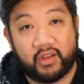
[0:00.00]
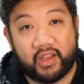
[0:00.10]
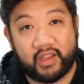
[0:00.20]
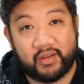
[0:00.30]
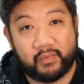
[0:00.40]

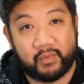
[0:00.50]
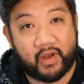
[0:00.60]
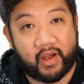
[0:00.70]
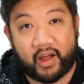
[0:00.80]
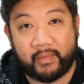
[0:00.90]
It
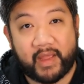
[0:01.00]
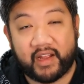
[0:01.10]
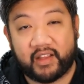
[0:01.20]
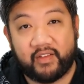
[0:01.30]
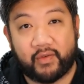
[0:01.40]

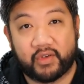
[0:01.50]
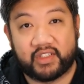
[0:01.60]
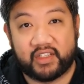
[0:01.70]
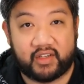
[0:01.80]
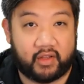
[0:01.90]
automatically forced
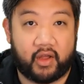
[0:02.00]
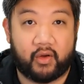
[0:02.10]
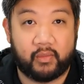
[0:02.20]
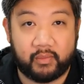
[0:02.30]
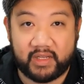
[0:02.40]
it to
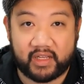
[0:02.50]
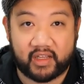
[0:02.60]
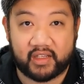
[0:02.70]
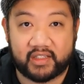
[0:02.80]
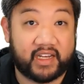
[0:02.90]
low
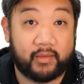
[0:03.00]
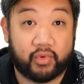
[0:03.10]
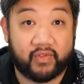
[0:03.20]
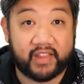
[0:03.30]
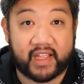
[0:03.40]
because I didn't
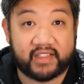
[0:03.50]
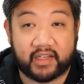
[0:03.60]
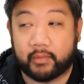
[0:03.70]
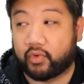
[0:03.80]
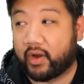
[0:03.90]
provide that
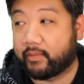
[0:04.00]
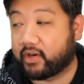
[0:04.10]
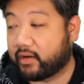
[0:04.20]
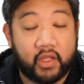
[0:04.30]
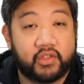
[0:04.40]
second
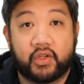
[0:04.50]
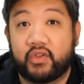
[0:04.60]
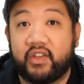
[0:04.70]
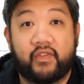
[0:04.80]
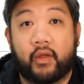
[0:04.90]
parameter. So
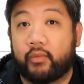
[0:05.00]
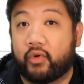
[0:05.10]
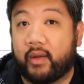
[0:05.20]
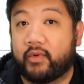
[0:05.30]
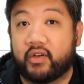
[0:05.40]
default
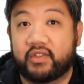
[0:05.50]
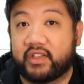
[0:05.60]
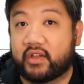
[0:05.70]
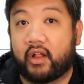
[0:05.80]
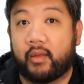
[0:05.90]
parameters
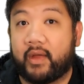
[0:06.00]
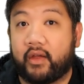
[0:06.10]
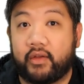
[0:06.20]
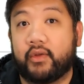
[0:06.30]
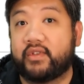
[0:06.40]
is all
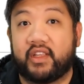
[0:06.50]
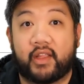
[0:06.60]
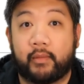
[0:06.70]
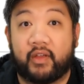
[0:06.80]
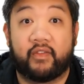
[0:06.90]
about using
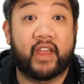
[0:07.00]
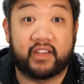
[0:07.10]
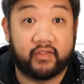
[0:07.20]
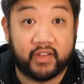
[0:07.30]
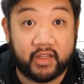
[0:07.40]
them
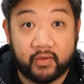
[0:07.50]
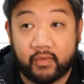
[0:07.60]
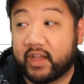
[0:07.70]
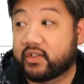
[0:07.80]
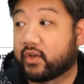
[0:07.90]
effectively,
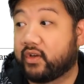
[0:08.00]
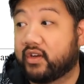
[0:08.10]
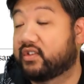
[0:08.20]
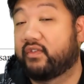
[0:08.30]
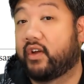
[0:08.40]
right? So
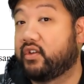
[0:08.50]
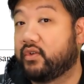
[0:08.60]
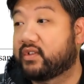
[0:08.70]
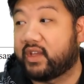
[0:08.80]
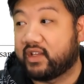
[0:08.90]
here's a fun
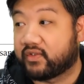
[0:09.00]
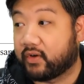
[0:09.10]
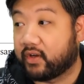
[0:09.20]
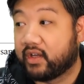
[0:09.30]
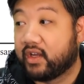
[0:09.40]
use case for
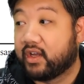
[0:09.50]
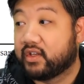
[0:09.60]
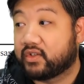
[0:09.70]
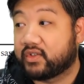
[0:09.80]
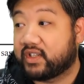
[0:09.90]
it.
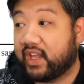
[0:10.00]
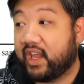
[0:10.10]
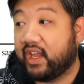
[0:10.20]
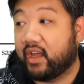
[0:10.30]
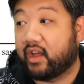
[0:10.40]
So
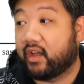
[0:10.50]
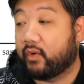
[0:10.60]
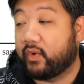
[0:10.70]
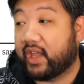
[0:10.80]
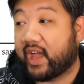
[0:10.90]
say uh,
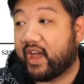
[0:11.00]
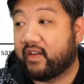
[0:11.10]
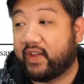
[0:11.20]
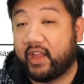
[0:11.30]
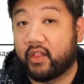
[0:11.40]
we
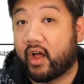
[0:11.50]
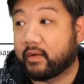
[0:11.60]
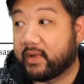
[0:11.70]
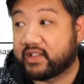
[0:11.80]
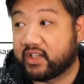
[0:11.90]
have a log
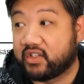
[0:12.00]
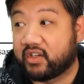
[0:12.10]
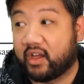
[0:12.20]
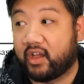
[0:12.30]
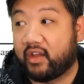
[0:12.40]
message
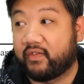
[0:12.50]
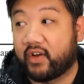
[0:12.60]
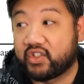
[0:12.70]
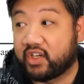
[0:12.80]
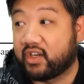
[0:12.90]
uh,
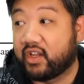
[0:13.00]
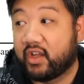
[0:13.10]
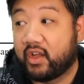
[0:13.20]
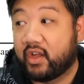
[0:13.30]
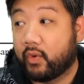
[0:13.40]
function
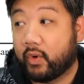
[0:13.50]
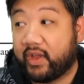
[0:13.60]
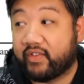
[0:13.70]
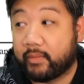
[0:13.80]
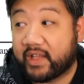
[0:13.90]
where we
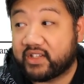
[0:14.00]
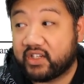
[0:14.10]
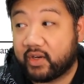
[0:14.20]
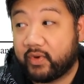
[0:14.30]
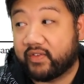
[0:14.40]
have the
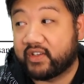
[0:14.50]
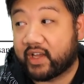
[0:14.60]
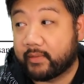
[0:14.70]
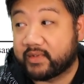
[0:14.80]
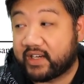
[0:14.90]
message and we have the
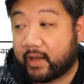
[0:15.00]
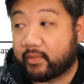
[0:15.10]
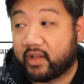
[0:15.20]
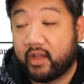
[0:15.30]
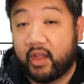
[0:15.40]
timestamp.
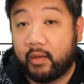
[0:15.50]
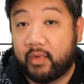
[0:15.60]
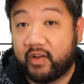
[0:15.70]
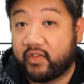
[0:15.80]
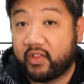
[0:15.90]

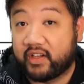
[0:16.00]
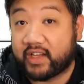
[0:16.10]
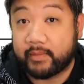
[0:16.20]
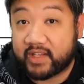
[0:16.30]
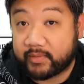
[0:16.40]
But if the
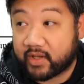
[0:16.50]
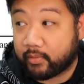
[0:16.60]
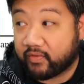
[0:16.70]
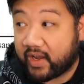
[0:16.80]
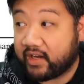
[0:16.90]
timestamp's not
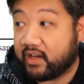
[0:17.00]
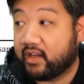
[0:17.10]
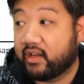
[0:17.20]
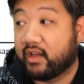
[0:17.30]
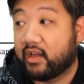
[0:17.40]
provided,
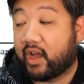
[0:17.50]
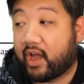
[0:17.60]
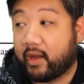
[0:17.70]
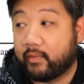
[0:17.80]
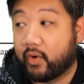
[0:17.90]

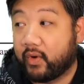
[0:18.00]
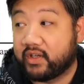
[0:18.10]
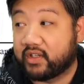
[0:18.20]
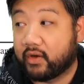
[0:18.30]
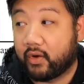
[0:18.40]
I'm going
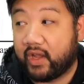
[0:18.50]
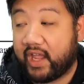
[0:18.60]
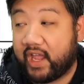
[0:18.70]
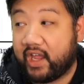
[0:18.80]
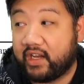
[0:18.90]
to go
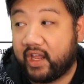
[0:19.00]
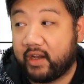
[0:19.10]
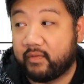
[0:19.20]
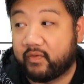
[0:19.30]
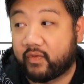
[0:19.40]
ahead
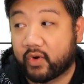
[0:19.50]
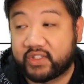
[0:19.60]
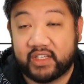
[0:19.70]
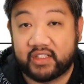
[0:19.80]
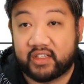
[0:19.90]
and force
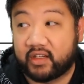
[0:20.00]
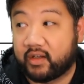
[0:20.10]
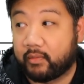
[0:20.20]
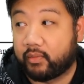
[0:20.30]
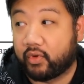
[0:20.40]
it
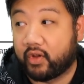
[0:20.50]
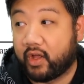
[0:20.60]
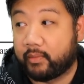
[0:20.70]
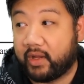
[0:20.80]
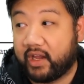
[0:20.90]
to pull
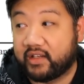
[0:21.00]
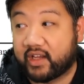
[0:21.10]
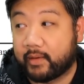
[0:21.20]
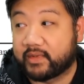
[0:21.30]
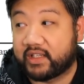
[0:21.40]
up a
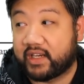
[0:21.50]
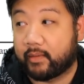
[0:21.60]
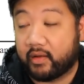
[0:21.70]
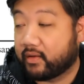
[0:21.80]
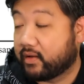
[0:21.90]

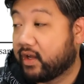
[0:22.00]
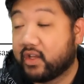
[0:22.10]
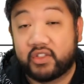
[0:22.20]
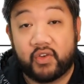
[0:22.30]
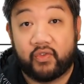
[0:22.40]
timestamp.
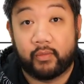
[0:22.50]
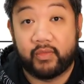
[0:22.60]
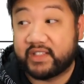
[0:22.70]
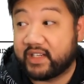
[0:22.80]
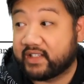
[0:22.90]
So from
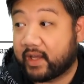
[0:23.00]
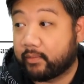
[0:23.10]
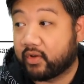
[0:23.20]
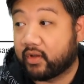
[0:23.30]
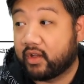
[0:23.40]
this
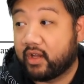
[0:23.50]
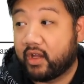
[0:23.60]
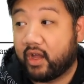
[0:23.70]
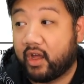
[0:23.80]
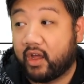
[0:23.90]
example,
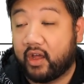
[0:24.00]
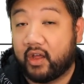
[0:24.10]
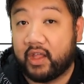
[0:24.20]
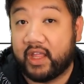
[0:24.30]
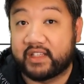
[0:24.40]
uh,
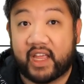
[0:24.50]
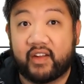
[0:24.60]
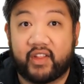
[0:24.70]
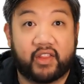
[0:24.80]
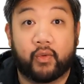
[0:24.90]
it's kind
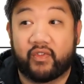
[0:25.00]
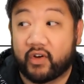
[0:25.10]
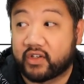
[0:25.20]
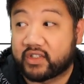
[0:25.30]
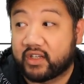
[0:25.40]
of like the
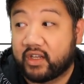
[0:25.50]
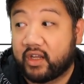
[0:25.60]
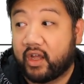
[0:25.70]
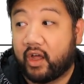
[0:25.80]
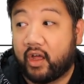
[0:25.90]
reverse.
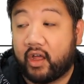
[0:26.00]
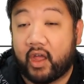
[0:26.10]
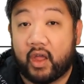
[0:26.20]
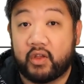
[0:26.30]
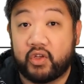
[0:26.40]
Uh,
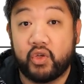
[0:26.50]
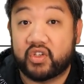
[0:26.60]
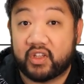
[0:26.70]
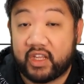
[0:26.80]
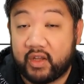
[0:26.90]

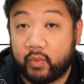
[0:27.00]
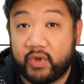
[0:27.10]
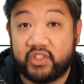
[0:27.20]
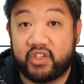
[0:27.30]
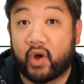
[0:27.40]
usually we
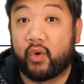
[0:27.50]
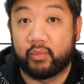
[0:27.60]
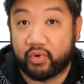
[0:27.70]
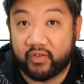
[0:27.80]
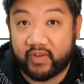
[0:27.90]
don't
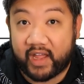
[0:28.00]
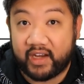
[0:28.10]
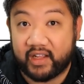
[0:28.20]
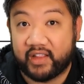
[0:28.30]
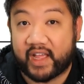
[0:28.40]

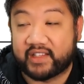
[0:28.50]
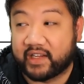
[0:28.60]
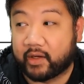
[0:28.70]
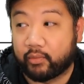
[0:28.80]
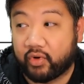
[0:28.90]
provide that
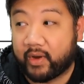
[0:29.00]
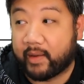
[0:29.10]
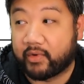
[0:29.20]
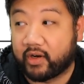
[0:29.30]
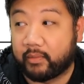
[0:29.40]
second
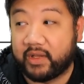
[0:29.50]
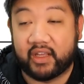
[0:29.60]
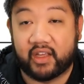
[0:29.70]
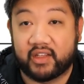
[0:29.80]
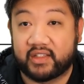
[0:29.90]
parameter
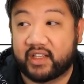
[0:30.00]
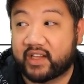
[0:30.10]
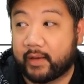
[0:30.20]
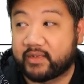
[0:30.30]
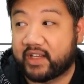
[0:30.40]
because the
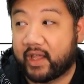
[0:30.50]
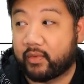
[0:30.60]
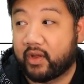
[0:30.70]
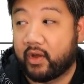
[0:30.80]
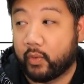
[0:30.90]
timestamp
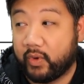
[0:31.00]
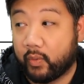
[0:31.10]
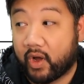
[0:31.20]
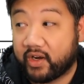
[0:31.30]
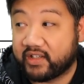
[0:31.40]
we
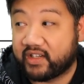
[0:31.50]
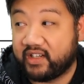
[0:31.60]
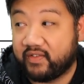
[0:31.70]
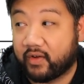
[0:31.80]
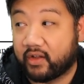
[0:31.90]
want it to
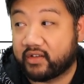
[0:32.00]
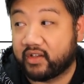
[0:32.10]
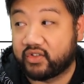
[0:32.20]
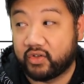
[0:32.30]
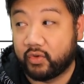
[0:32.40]
default
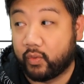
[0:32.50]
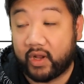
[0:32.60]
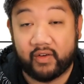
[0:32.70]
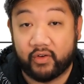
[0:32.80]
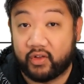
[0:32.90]
to
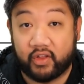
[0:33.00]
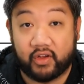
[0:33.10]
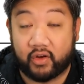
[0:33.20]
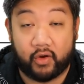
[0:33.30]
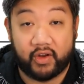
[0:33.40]
whatever the
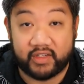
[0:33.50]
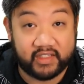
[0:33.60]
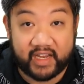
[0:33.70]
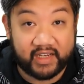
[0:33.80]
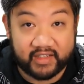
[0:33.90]
current
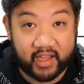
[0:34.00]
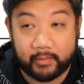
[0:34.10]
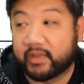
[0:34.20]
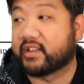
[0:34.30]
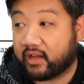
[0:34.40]
date
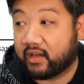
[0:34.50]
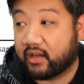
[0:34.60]
time is.